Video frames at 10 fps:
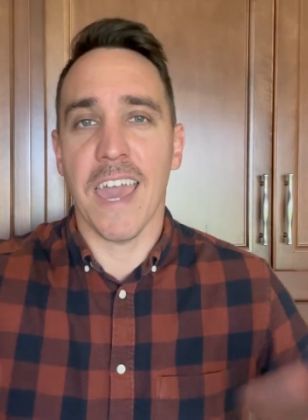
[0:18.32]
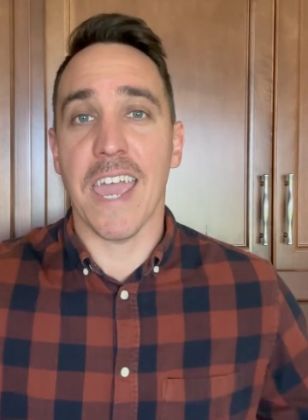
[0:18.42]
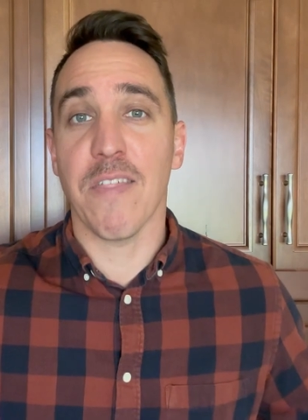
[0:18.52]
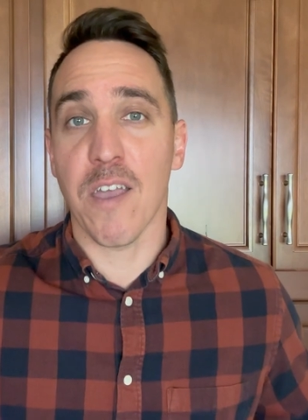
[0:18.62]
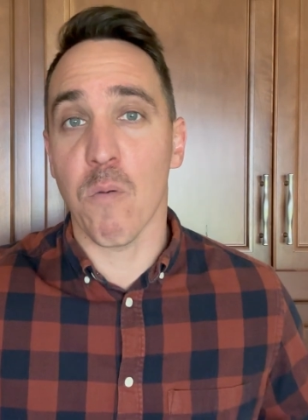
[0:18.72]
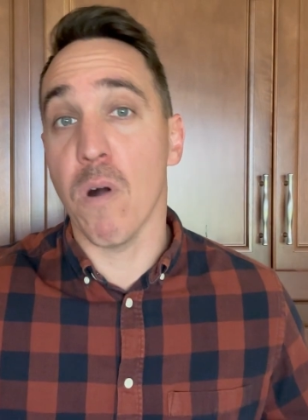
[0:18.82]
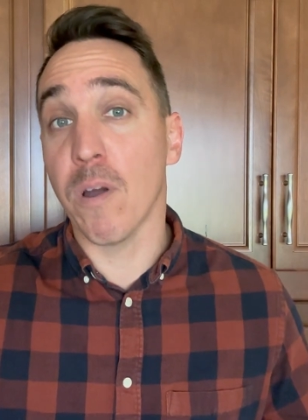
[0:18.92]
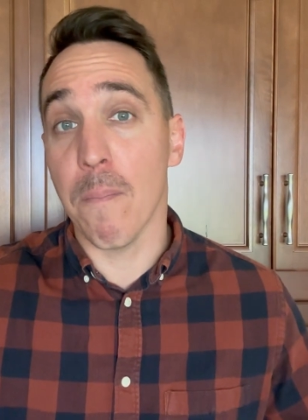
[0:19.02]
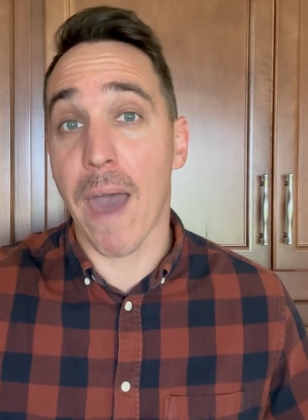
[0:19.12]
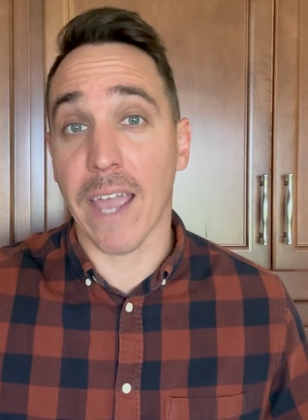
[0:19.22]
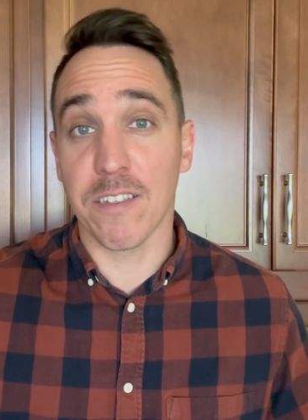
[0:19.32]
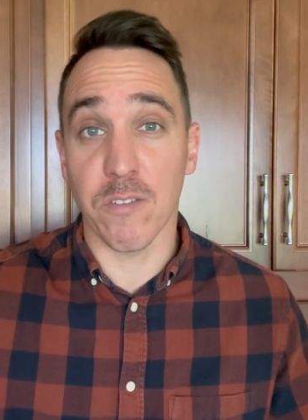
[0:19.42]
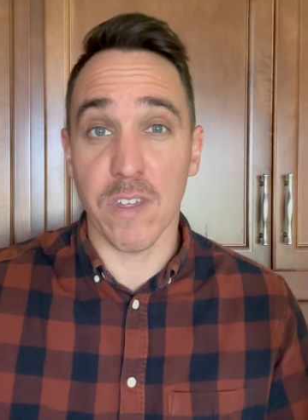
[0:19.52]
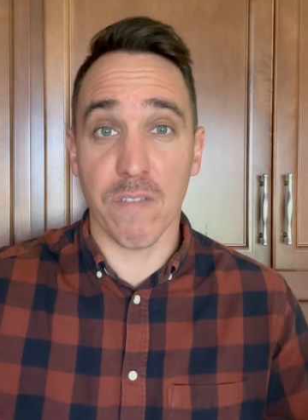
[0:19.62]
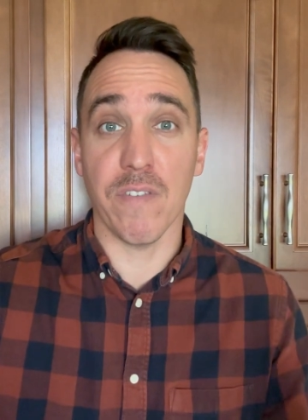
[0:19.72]
Hey there, welcome back. So
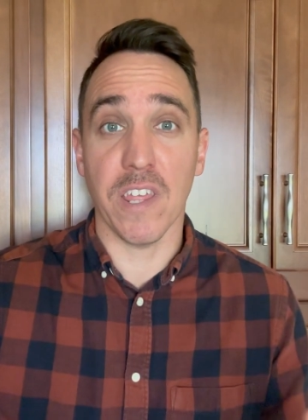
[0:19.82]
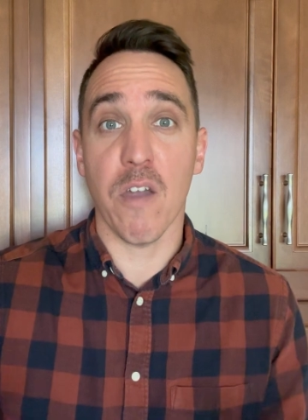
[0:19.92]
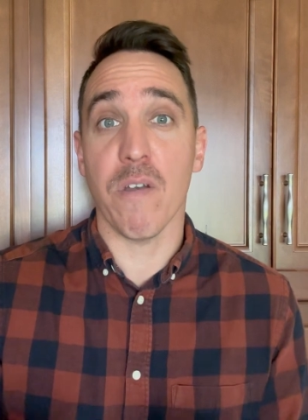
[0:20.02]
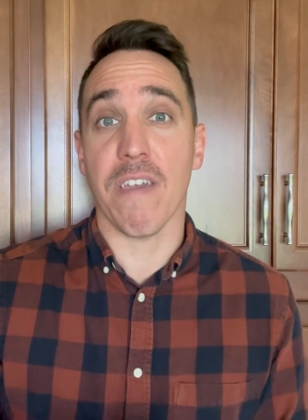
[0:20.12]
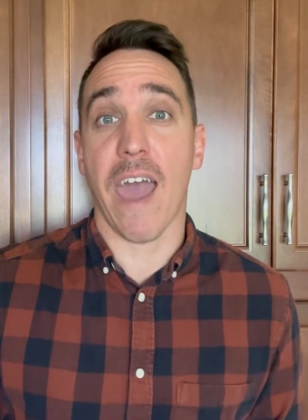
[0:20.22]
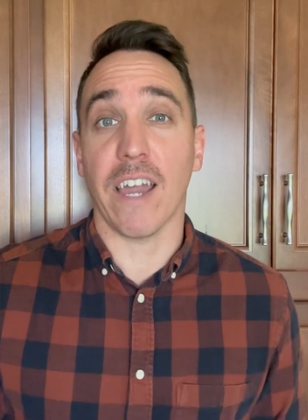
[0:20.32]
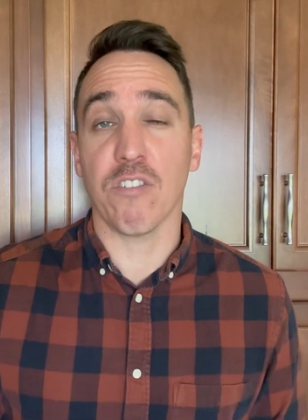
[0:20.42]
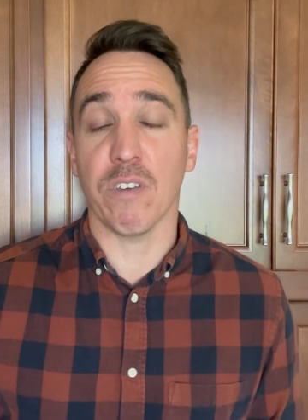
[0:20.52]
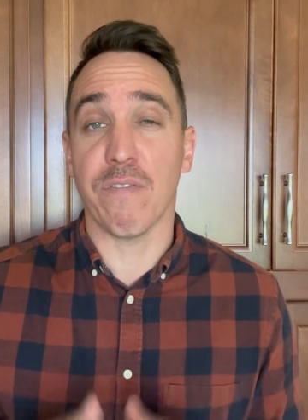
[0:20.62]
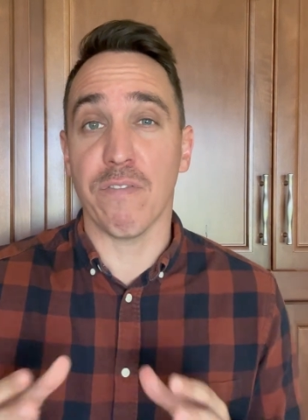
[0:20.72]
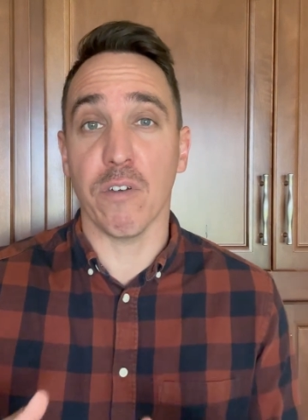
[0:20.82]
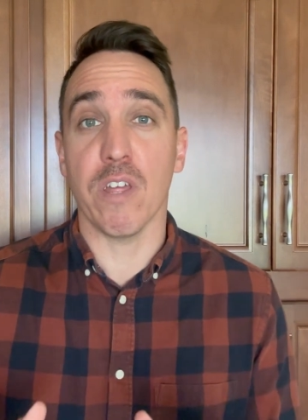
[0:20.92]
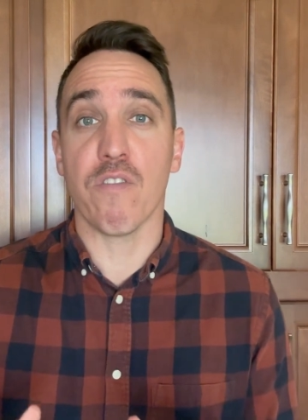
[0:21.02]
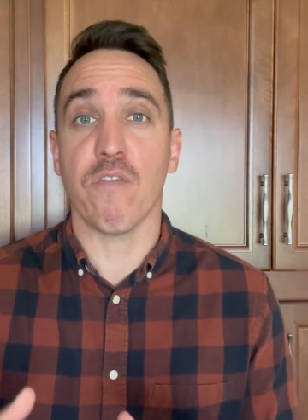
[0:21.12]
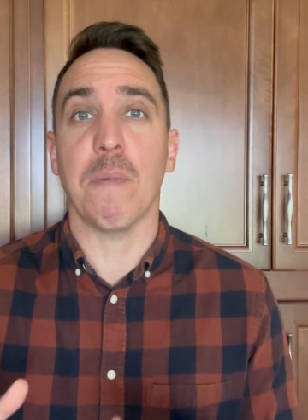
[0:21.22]
this video is actually
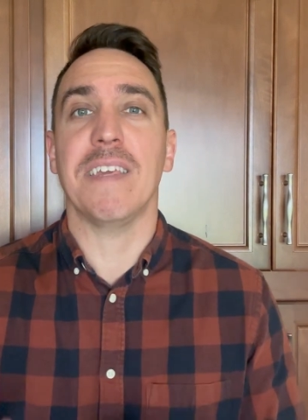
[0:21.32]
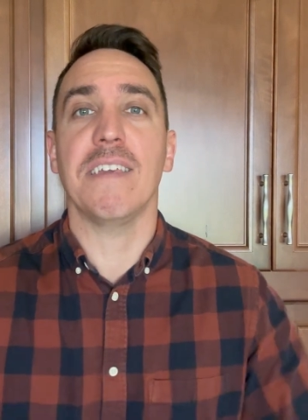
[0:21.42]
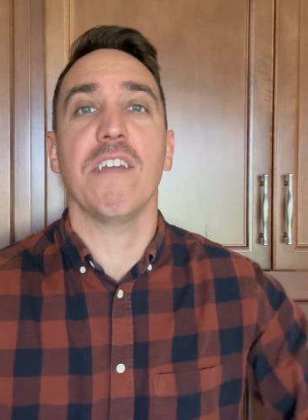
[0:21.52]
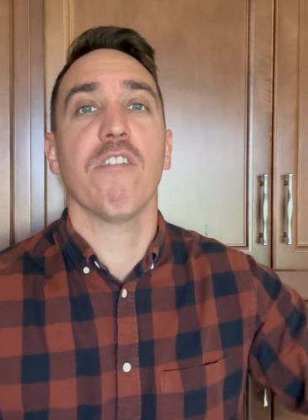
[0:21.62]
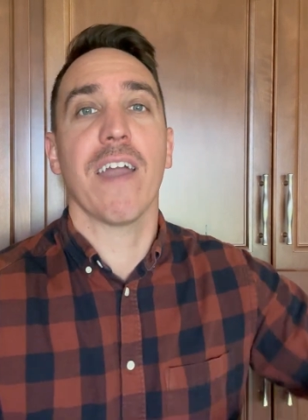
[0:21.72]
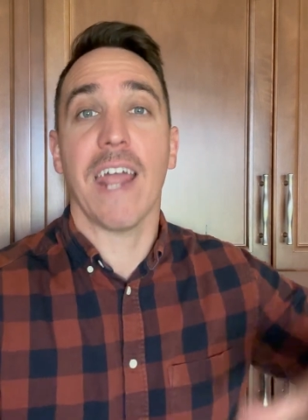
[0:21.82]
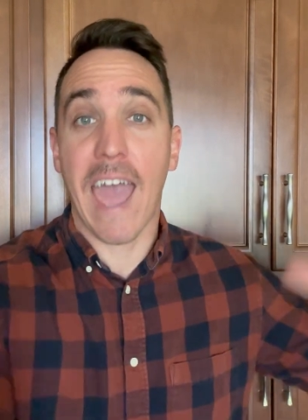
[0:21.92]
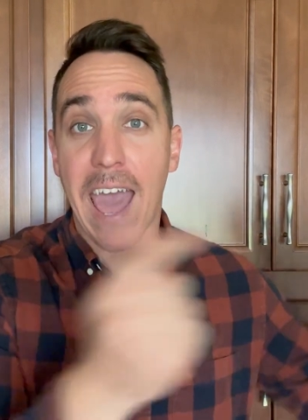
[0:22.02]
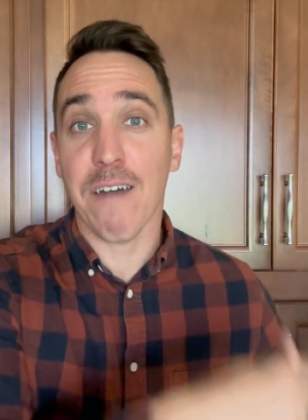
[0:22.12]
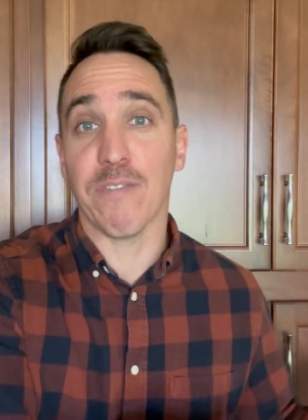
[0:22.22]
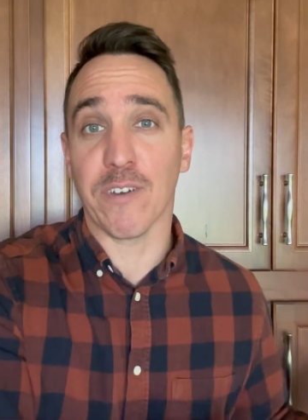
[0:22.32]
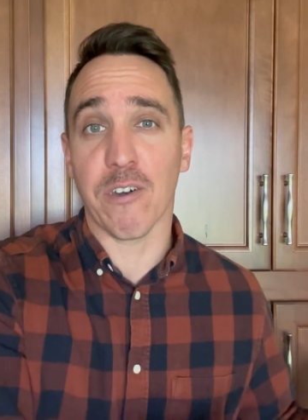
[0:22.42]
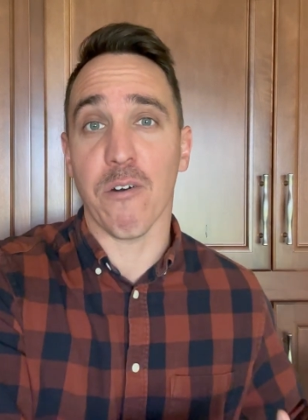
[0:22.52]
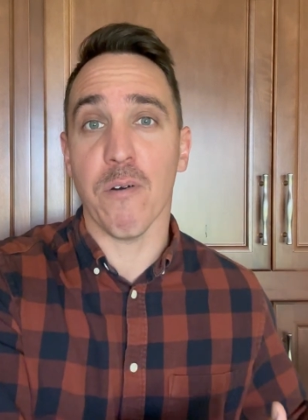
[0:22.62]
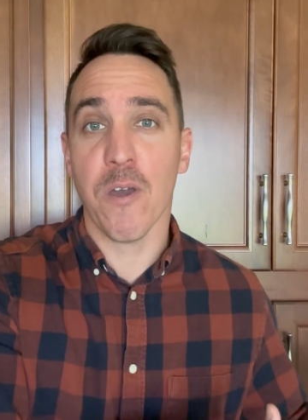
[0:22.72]
footage from a year and a half
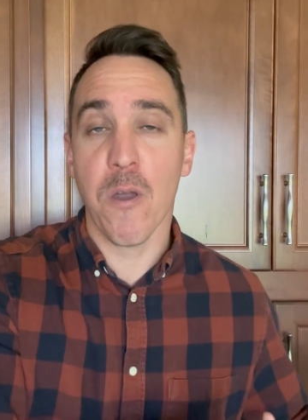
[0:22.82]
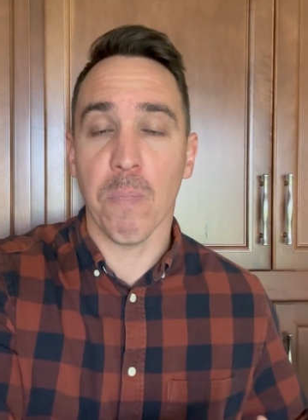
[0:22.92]
ago